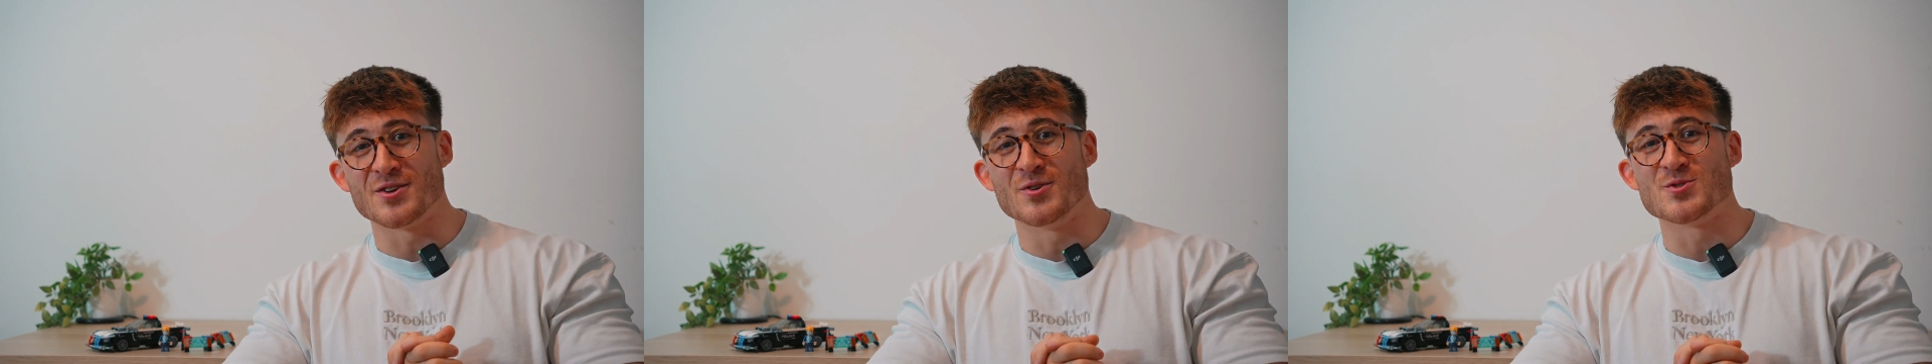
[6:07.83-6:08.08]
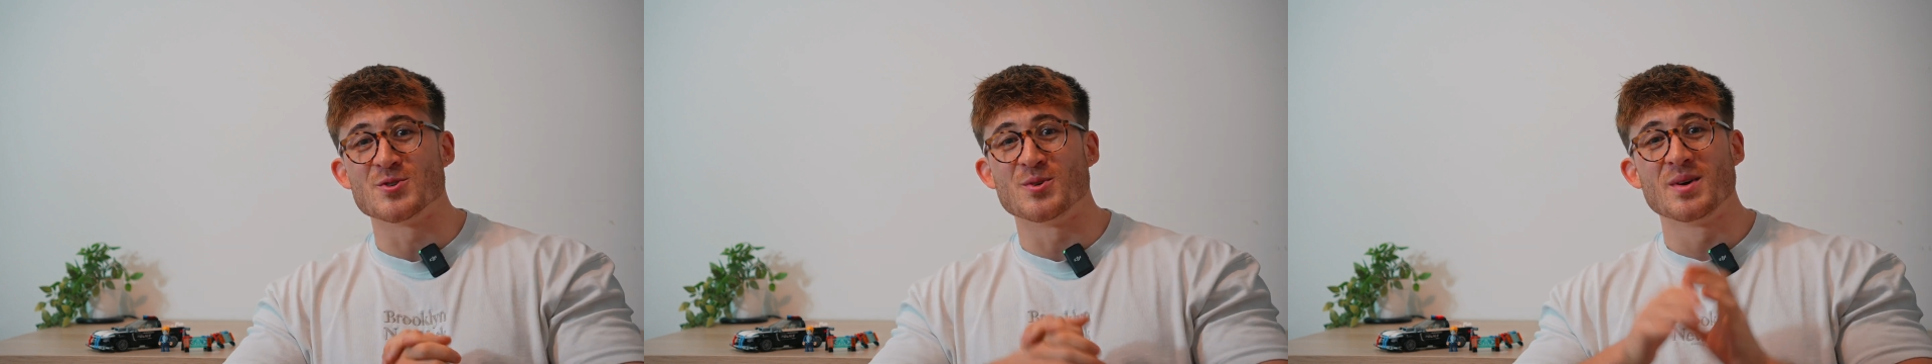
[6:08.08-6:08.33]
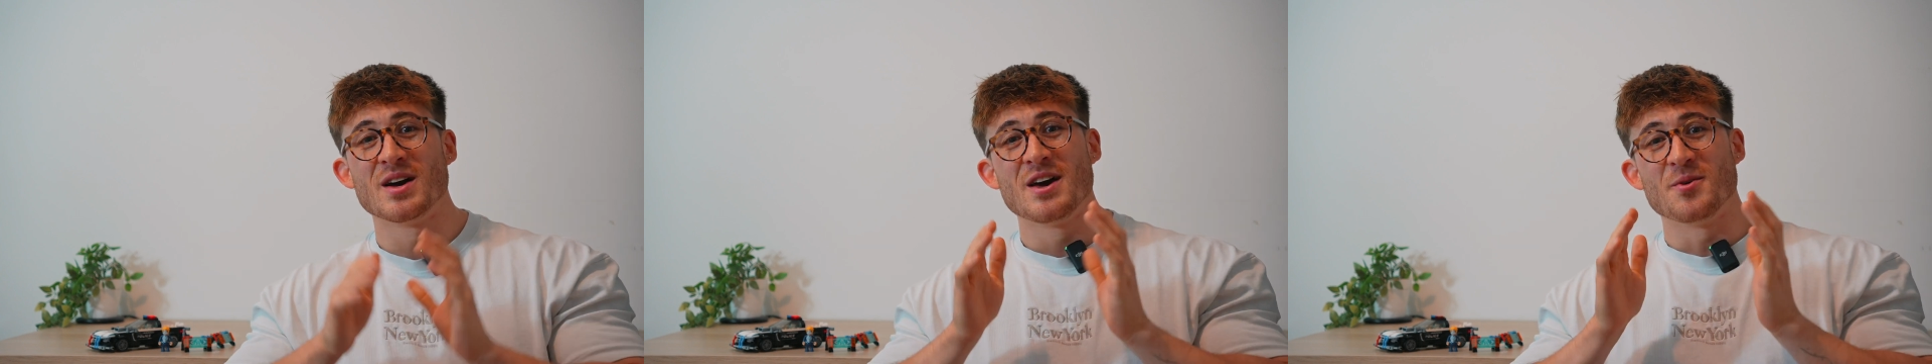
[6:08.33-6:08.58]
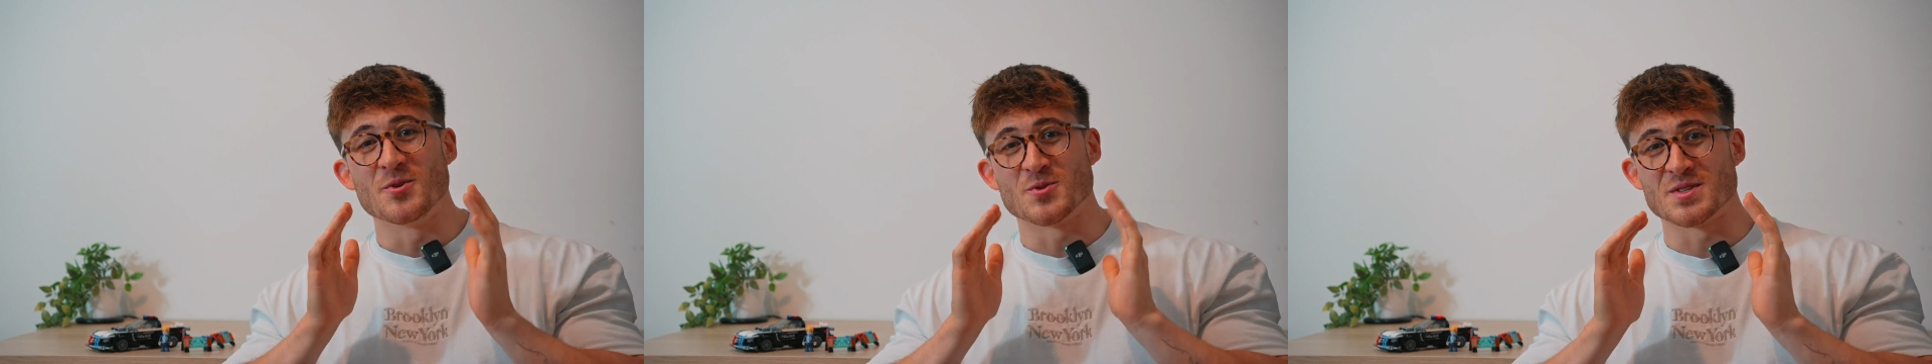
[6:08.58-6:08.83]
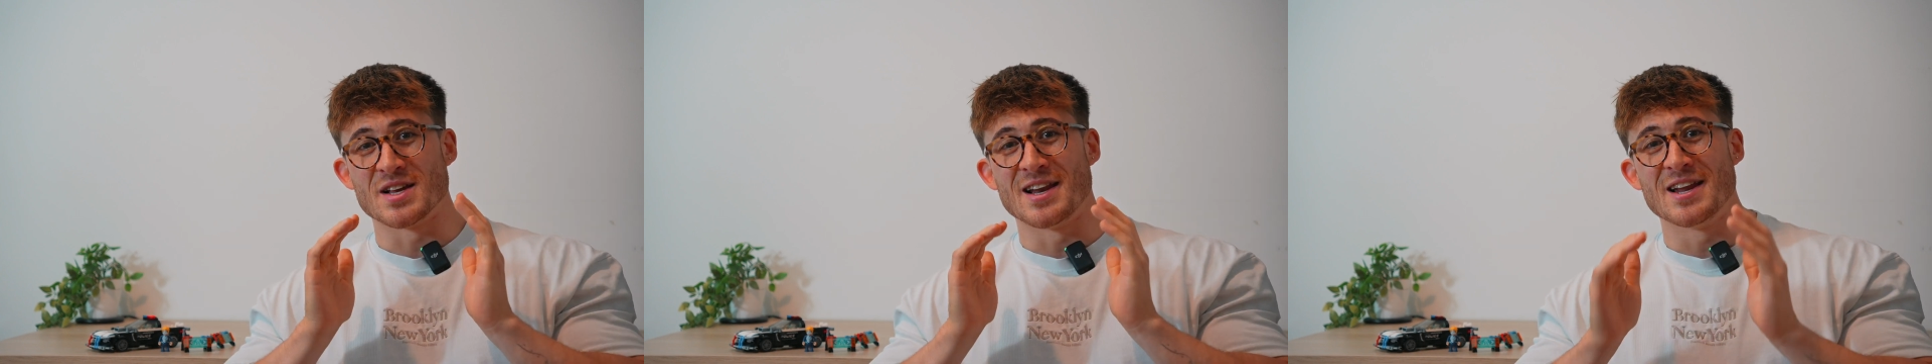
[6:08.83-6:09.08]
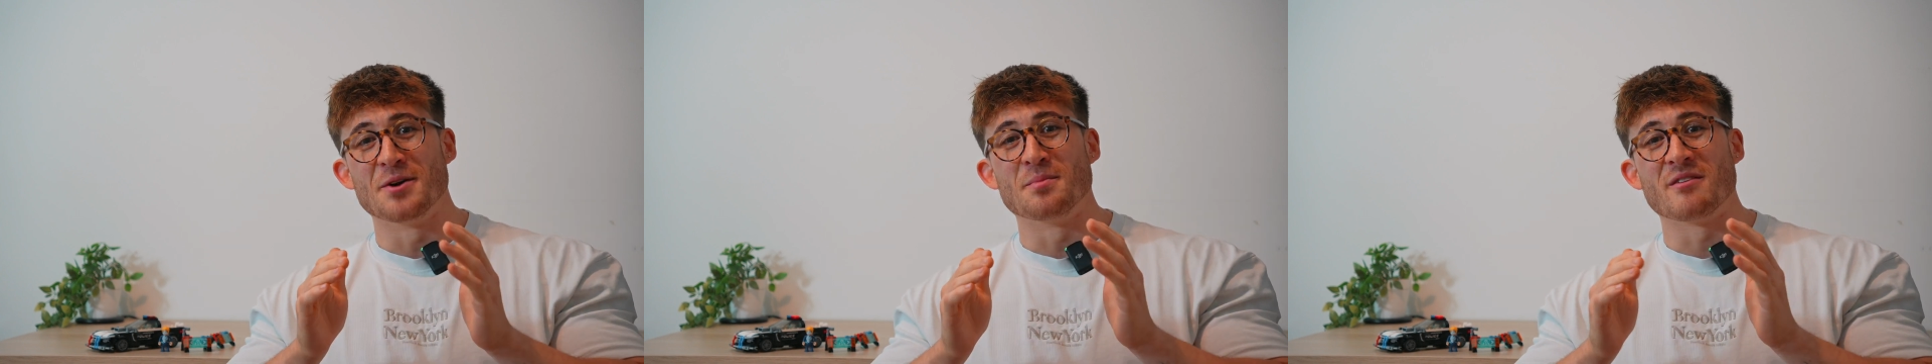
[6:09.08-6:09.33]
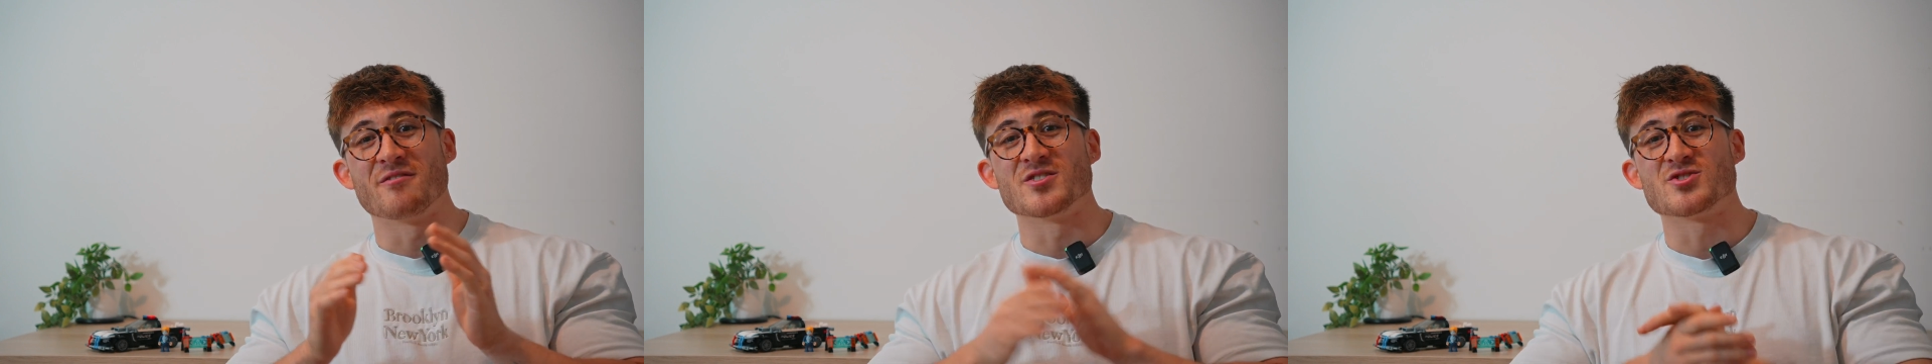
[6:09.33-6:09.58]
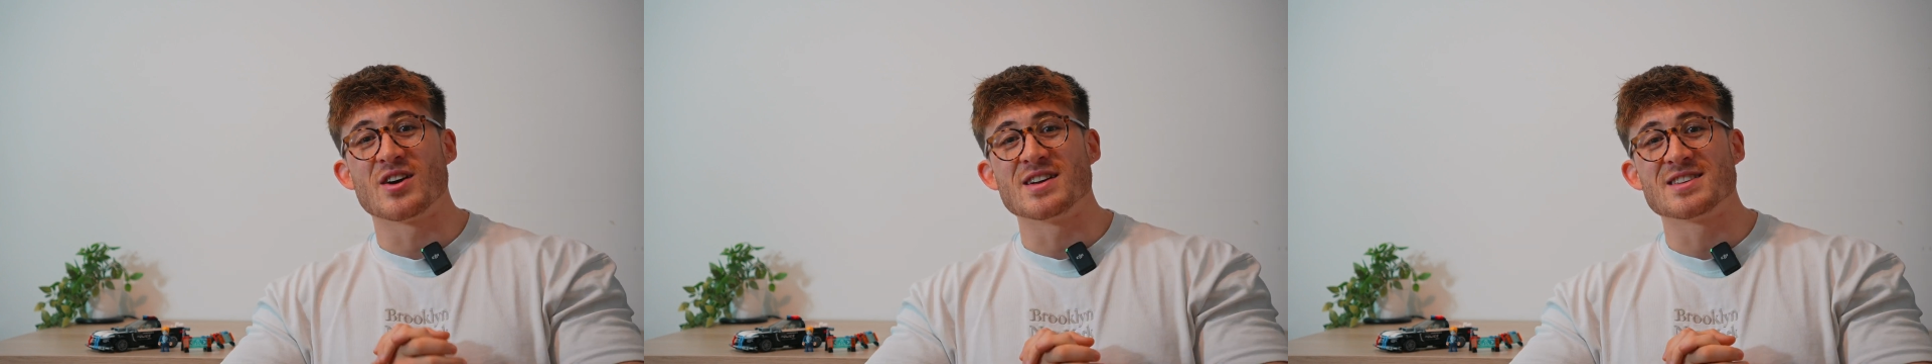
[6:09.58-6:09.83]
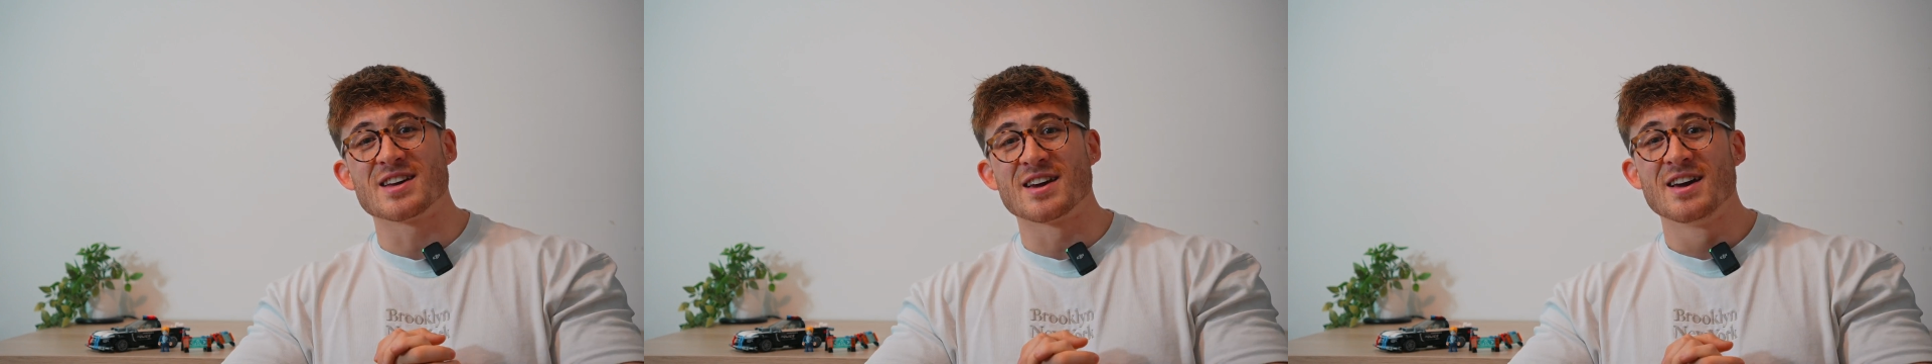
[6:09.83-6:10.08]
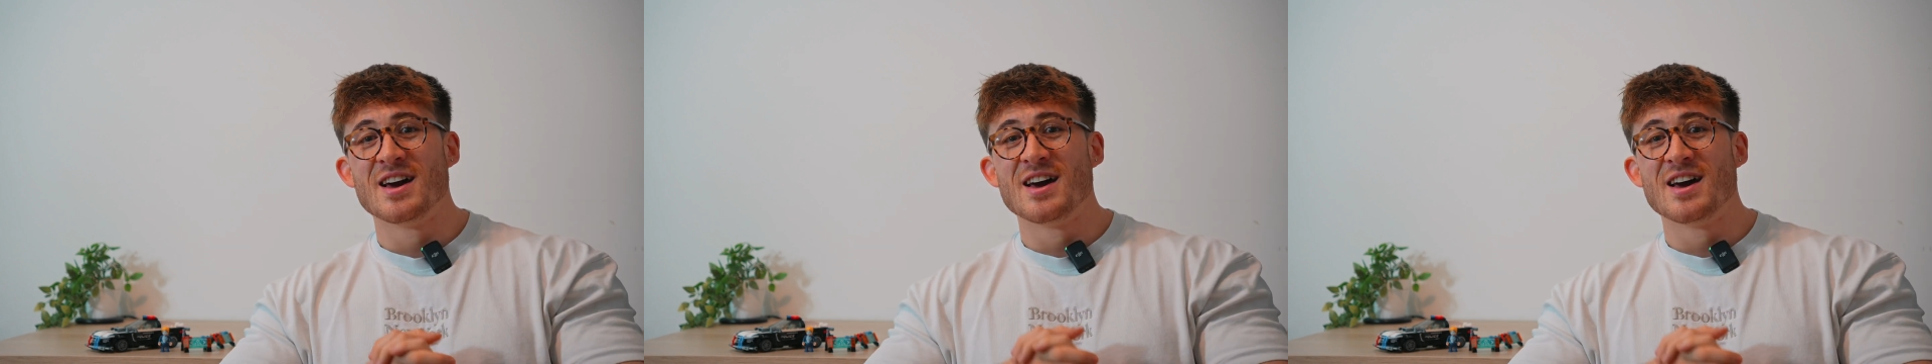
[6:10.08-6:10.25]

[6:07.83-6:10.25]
usual, which was a little bit frustrating.